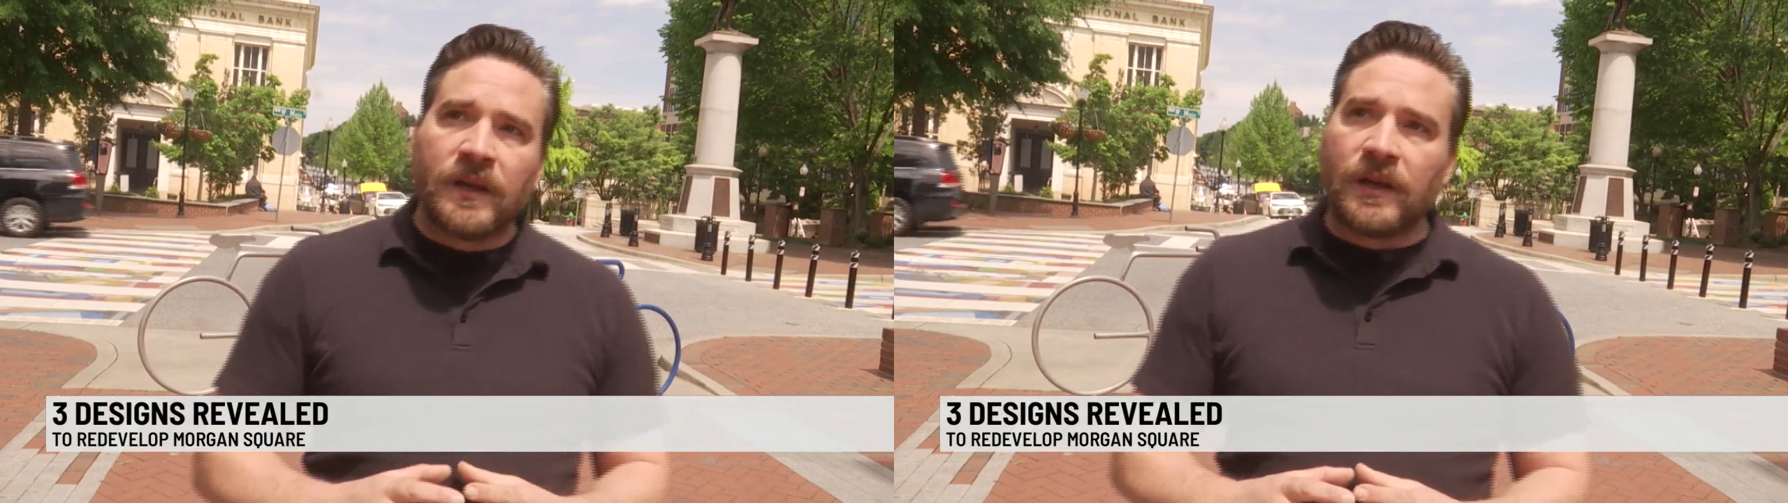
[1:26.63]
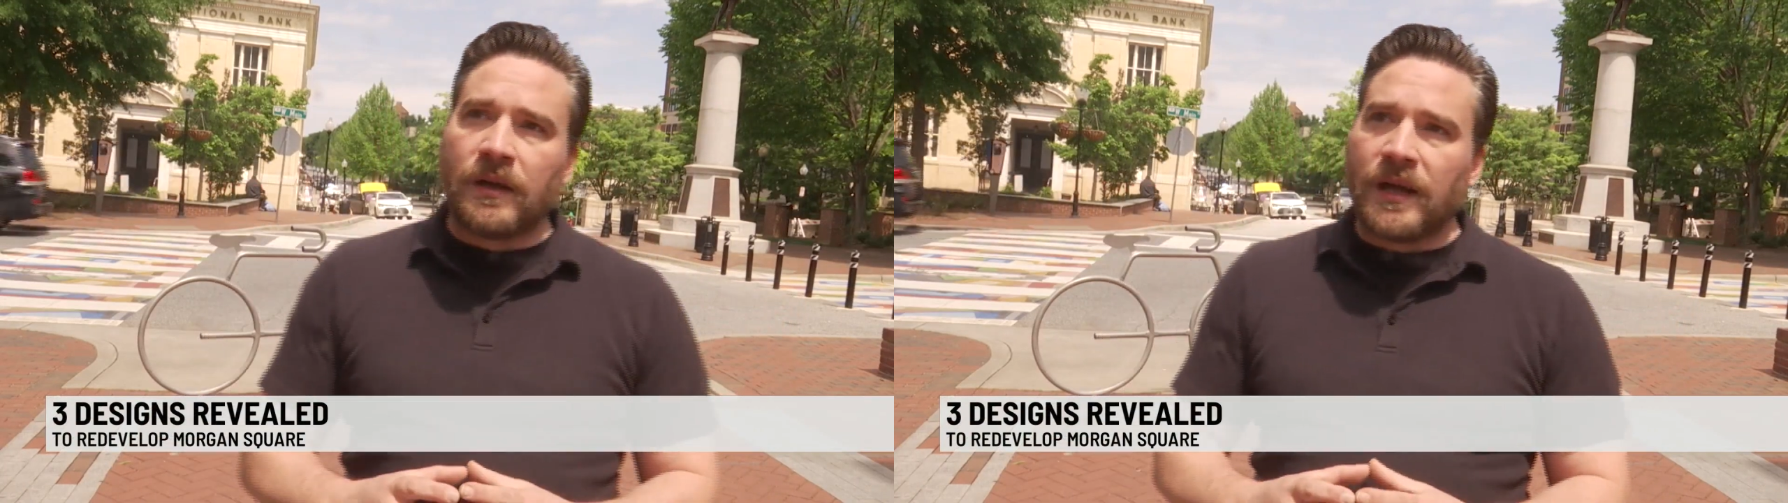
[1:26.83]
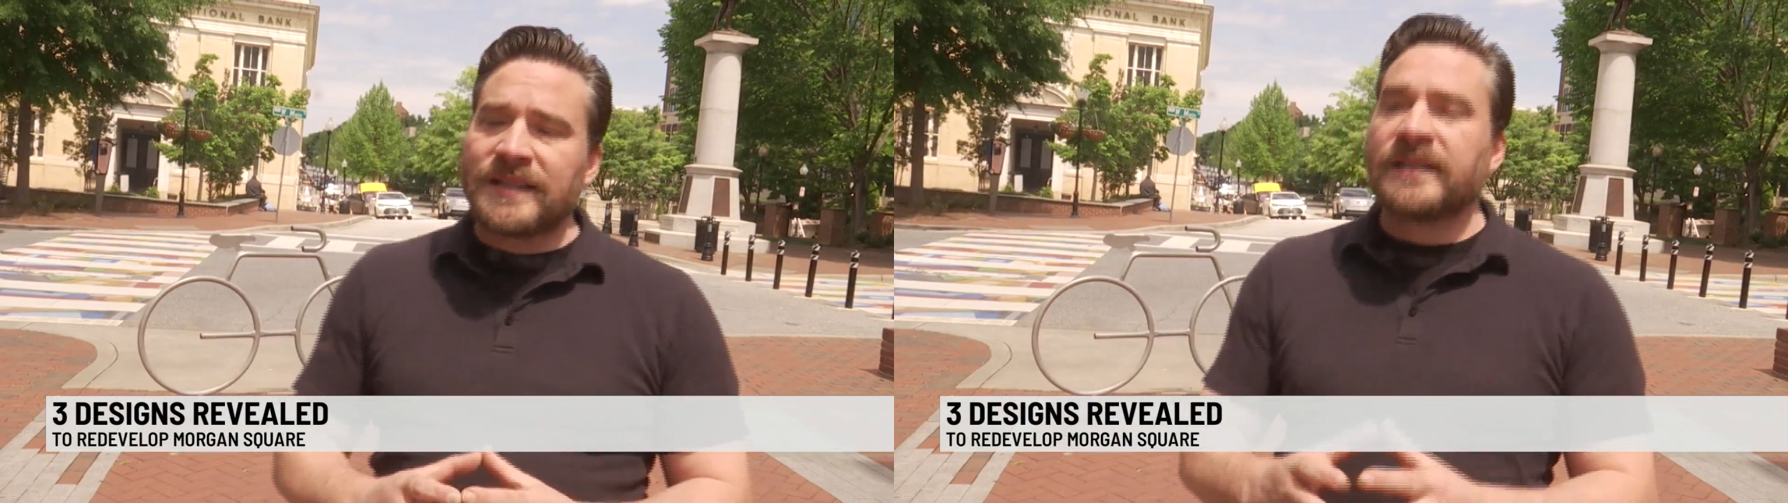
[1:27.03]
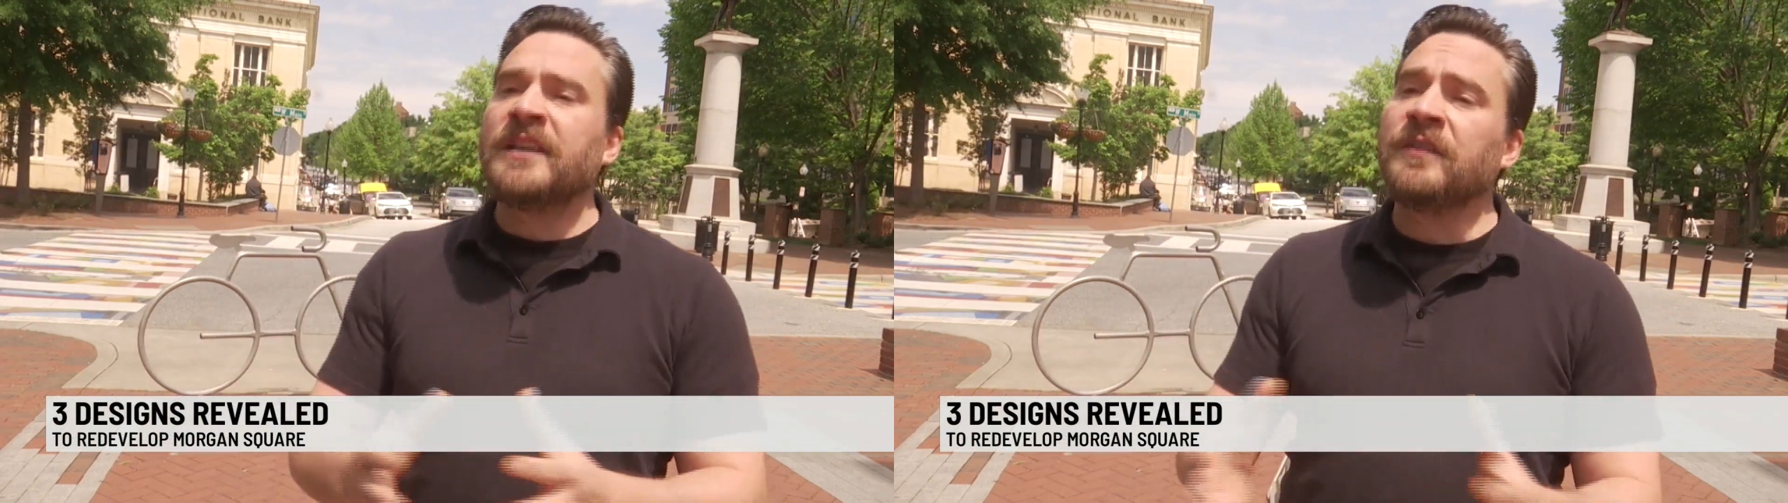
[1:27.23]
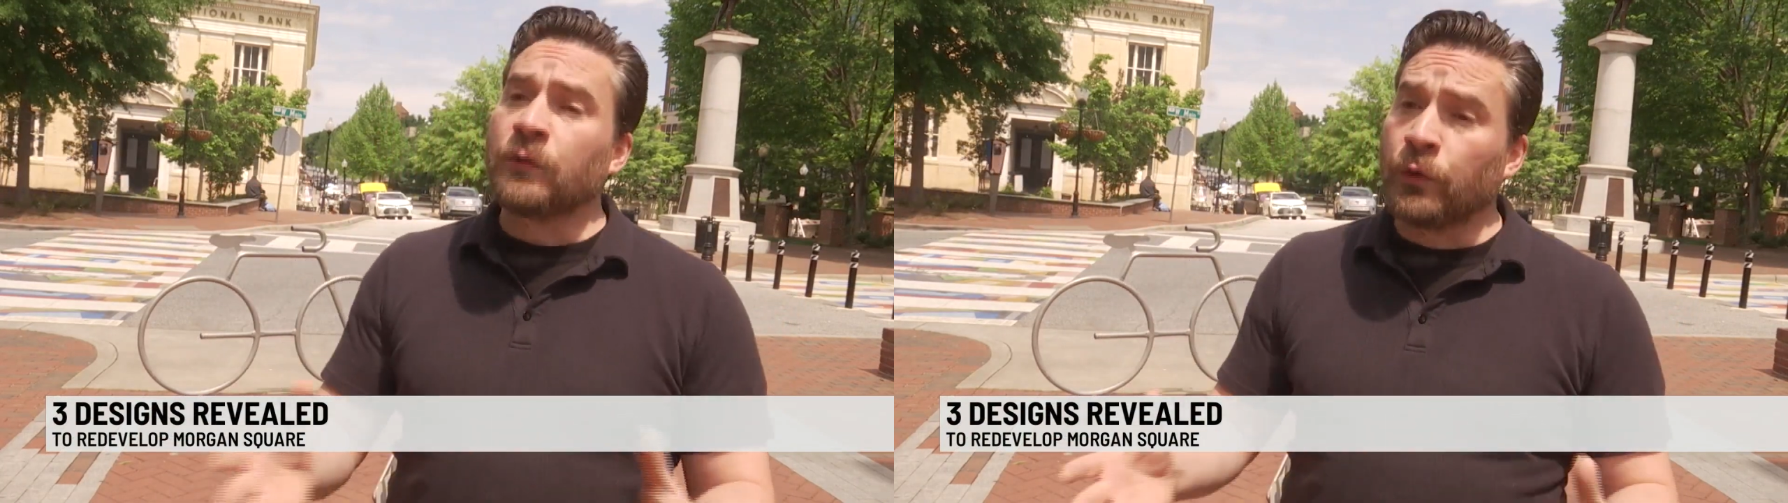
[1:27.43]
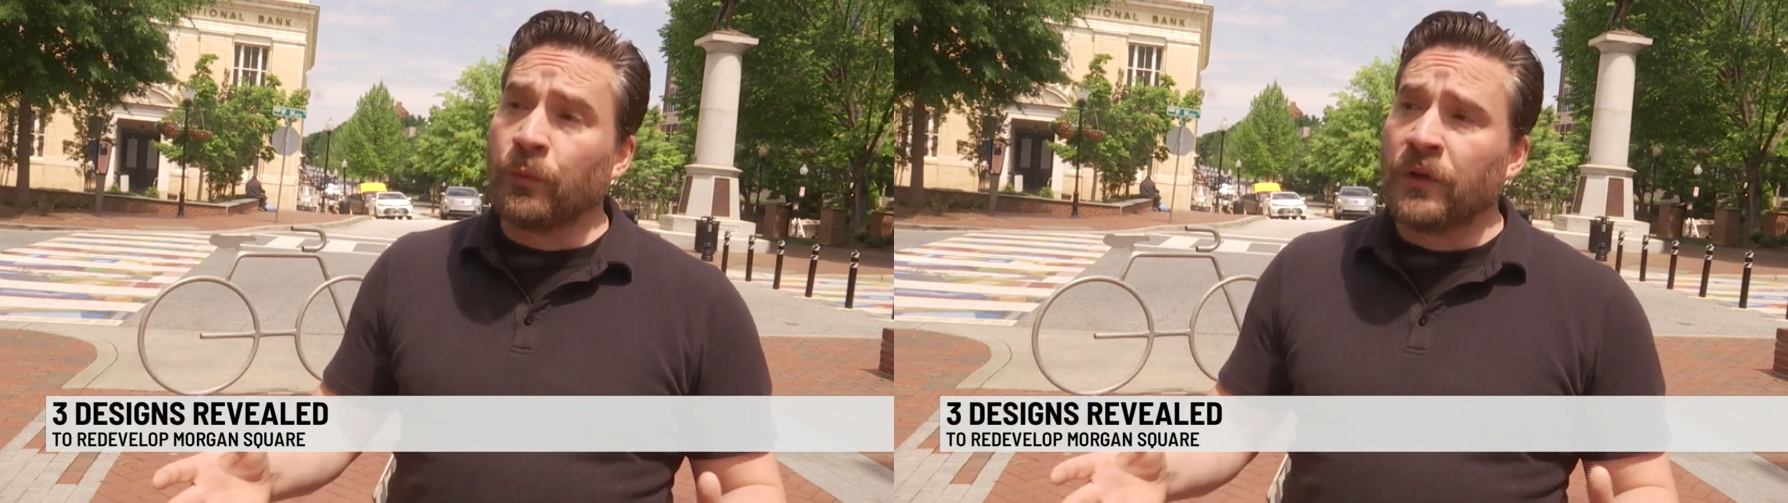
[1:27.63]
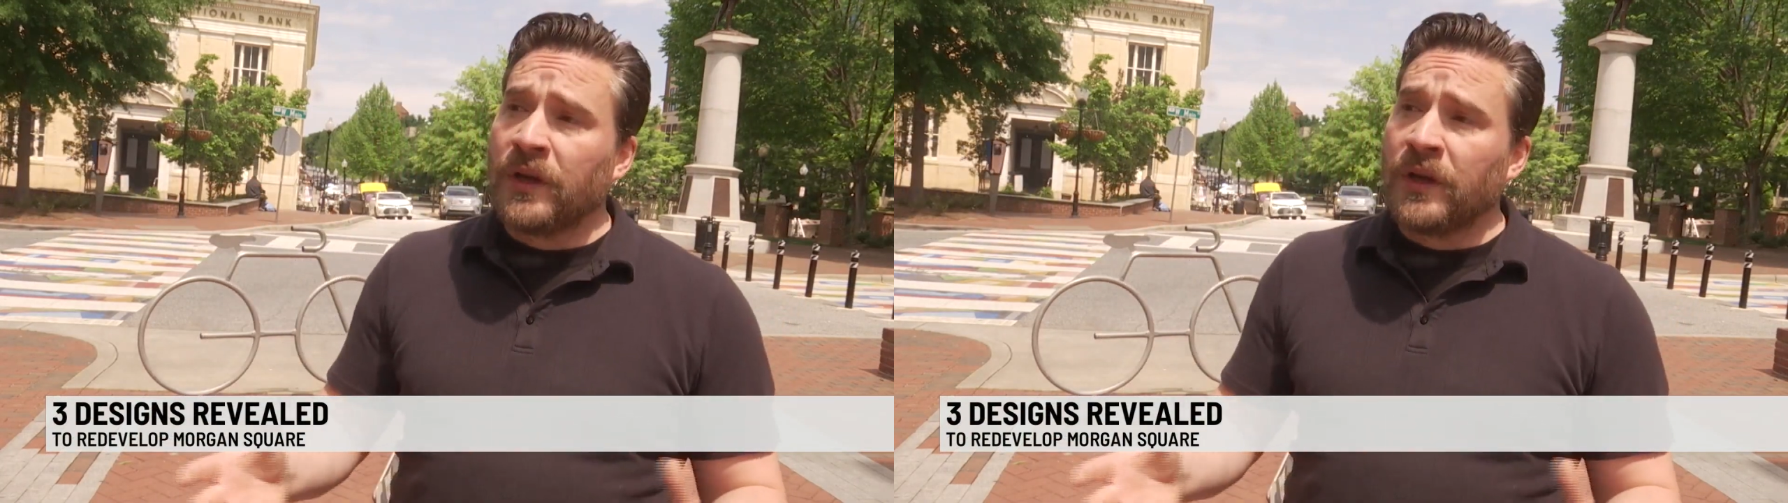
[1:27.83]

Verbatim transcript: uh, as a living room.